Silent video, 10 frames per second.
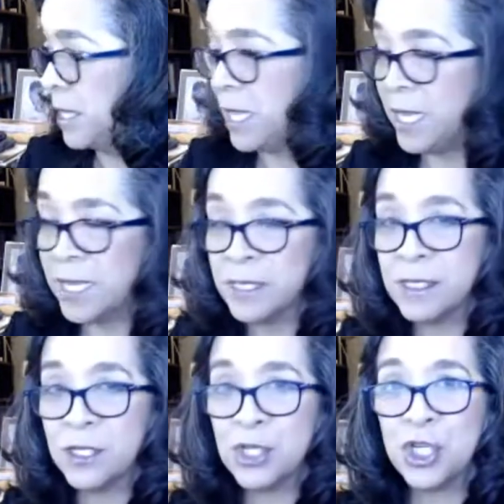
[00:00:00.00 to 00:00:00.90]

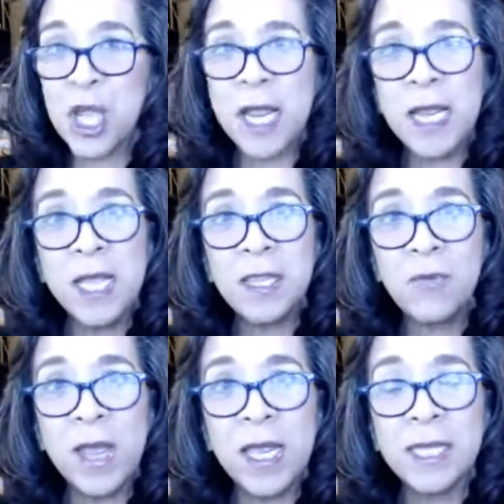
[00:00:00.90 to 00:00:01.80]
is shining, the
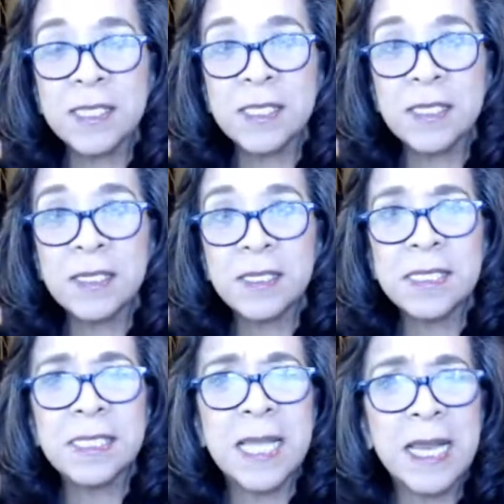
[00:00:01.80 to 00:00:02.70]
way it's
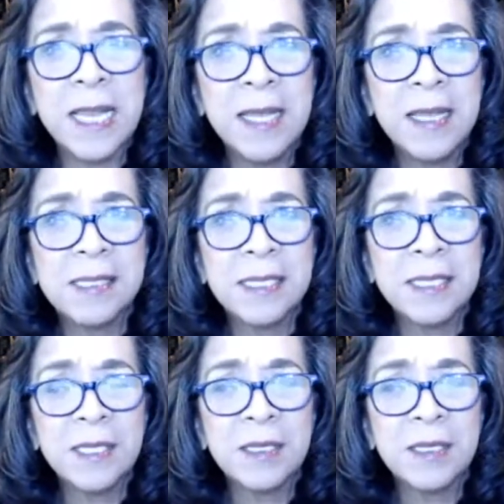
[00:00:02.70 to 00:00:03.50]
setting. It's a little